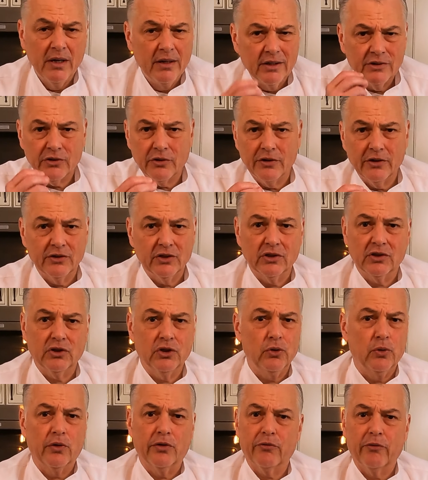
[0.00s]
so they're just
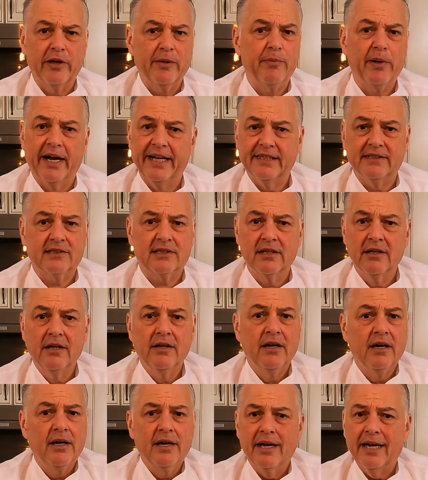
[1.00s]
2 or 3 bites,
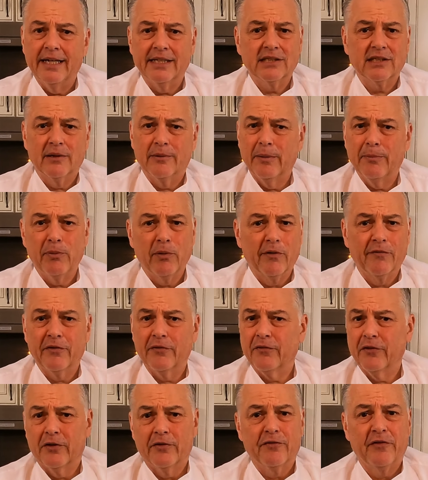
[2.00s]
and it's gonna be
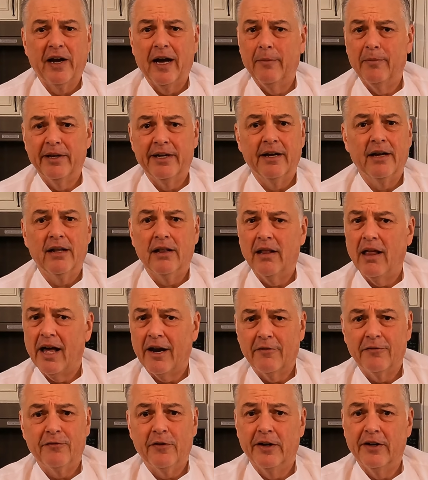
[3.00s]
perfect for your family. A lot
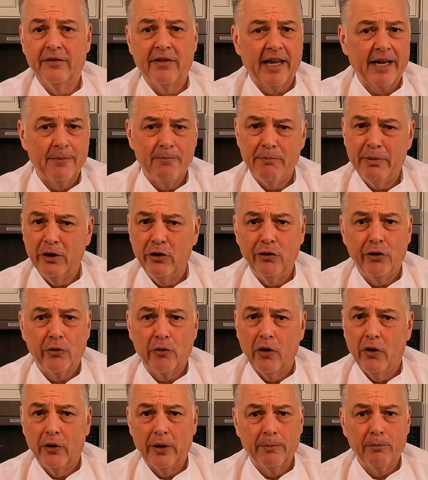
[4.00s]
of fun. They can build
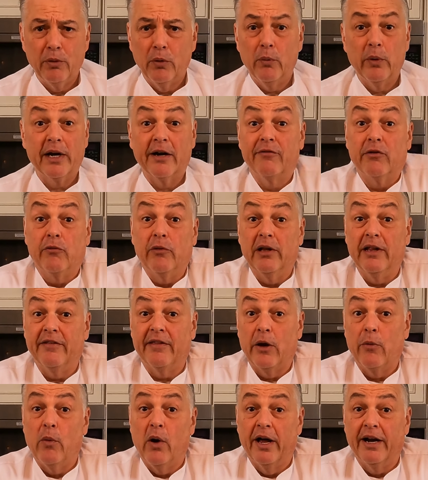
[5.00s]
their own and put whatever really
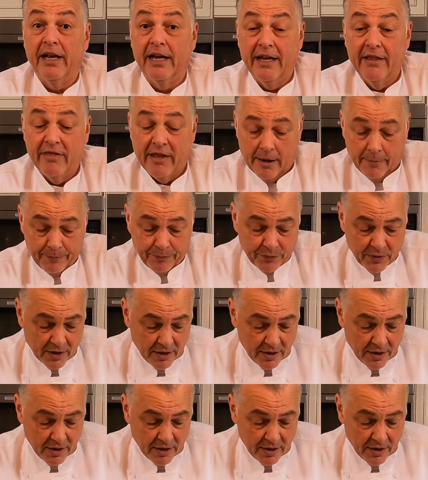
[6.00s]
they want in them.